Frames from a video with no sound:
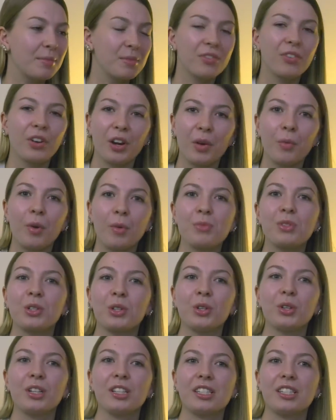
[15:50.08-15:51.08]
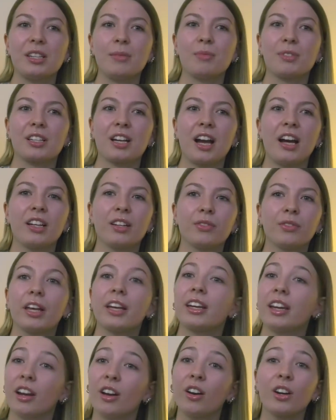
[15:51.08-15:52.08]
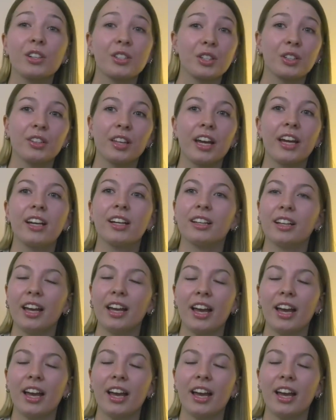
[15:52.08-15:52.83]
very whimsical, it seems kind of like character-like,